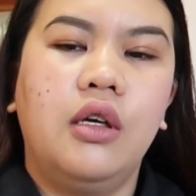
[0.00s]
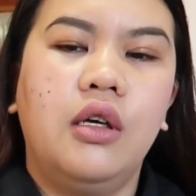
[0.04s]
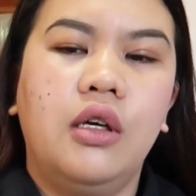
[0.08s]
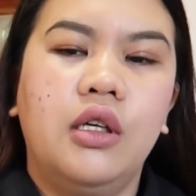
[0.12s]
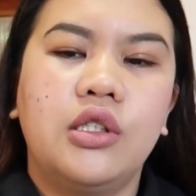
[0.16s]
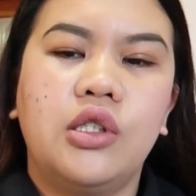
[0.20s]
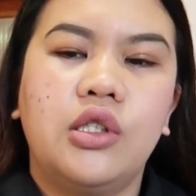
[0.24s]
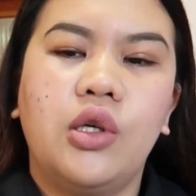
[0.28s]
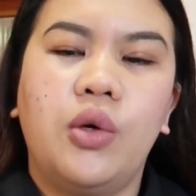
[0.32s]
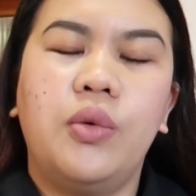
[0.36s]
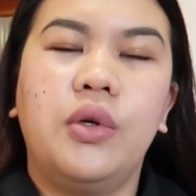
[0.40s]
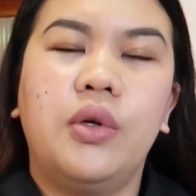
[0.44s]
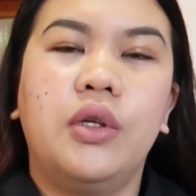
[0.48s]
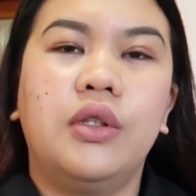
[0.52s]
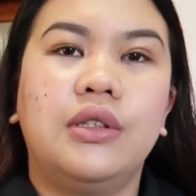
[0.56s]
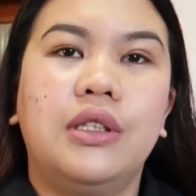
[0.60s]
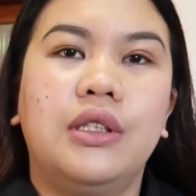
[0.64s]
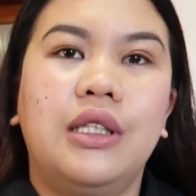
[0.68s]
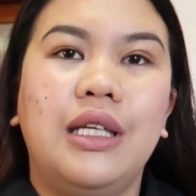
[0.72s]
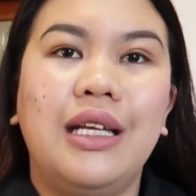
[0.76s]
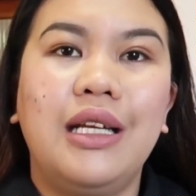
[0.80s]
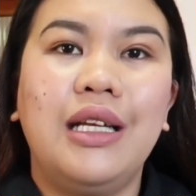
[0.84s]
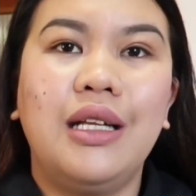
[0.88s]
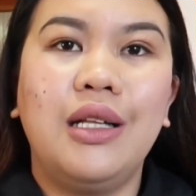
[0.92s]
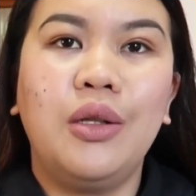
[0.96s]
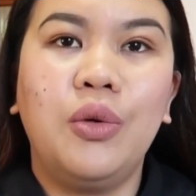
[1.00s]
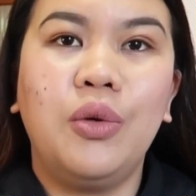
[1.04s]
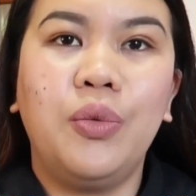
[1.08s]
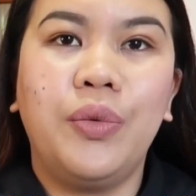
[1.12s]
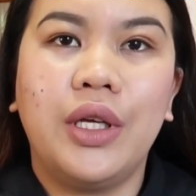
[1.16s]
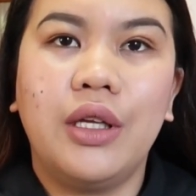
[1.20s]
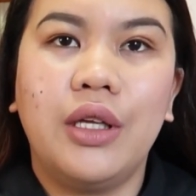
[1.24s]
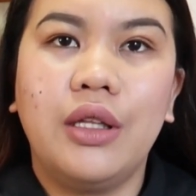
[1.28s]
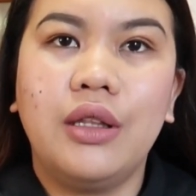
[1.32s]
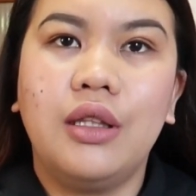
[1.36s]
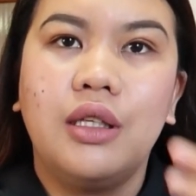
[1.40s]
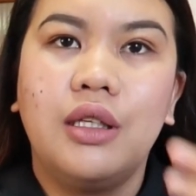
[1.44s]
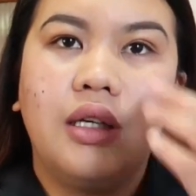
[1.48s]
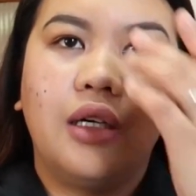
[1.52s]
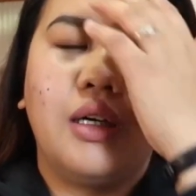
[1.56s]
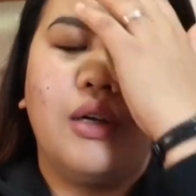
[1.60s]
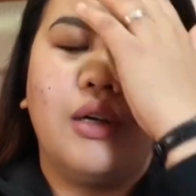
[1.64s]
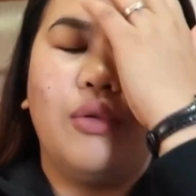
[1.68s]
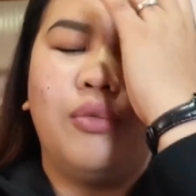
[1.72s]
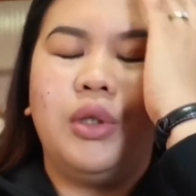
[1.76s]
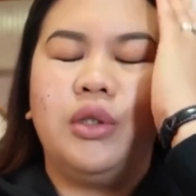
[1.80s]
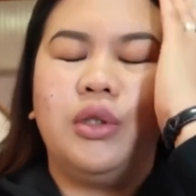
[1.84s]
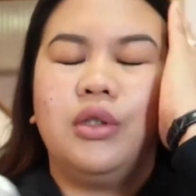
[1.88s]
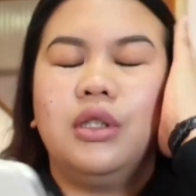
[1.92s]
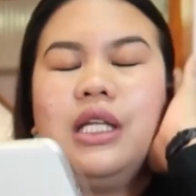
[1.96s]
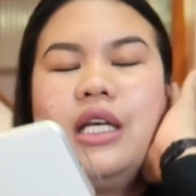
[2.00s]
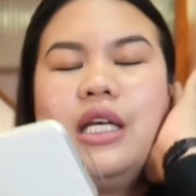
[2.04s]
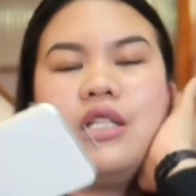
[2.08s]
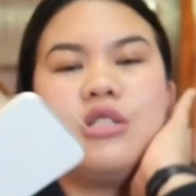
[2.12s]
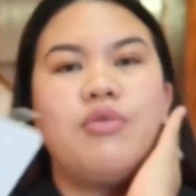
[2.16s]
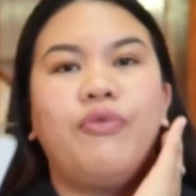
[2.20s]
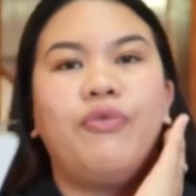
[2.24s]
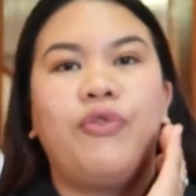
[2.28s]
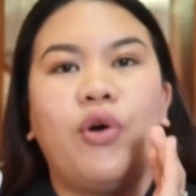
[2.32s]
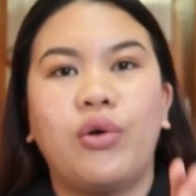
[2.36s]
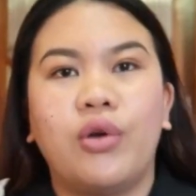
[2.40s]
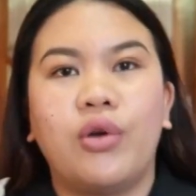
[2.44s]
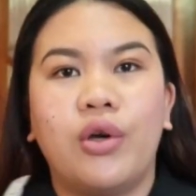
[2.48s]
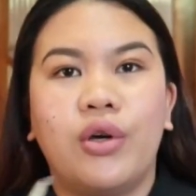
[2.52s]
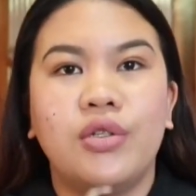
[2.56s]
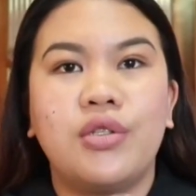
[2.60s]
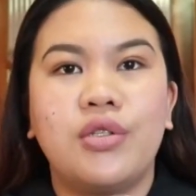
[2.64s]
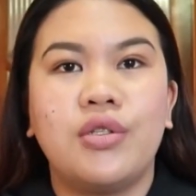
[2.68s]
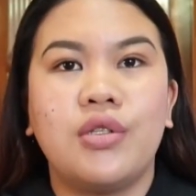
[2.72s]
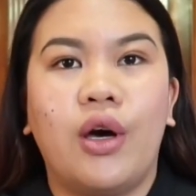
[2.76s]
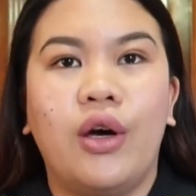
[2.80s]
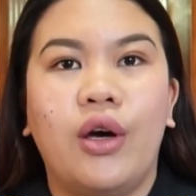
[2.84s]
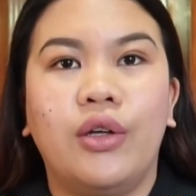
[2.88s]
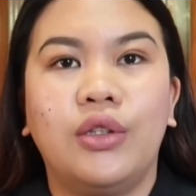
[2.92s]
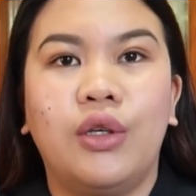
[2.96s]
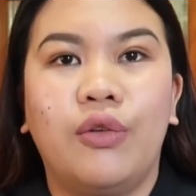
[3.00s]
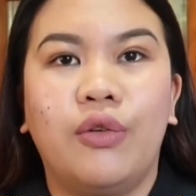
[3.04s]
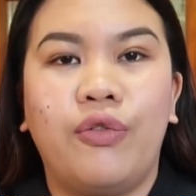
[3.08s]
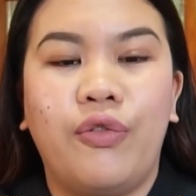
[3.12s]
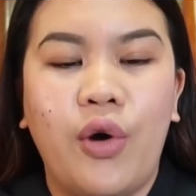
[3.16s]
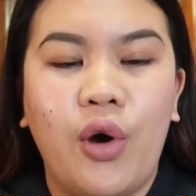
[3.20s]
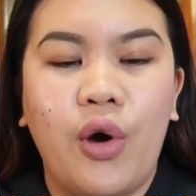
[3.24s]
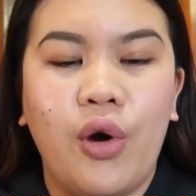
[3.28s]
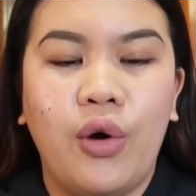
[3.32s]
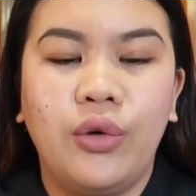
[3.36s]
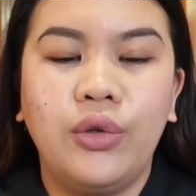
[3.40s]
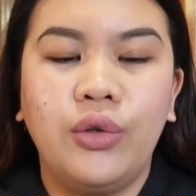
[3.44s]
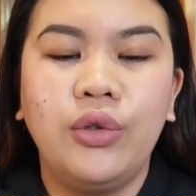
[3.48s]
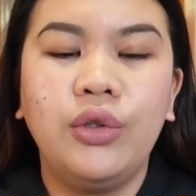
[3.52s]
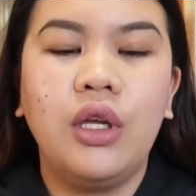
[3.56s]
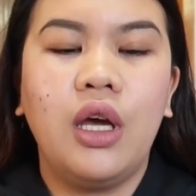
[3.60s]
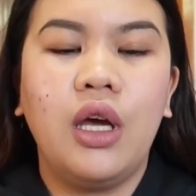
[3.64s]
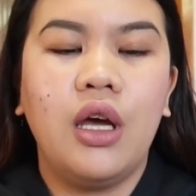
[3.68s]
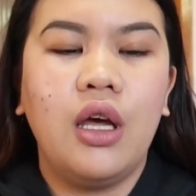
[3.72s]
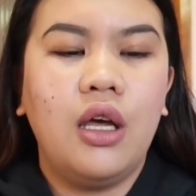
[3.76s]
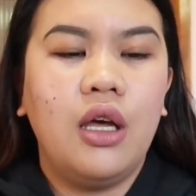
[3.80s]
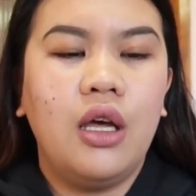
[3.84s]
So we'll deal with let's focus on the phone.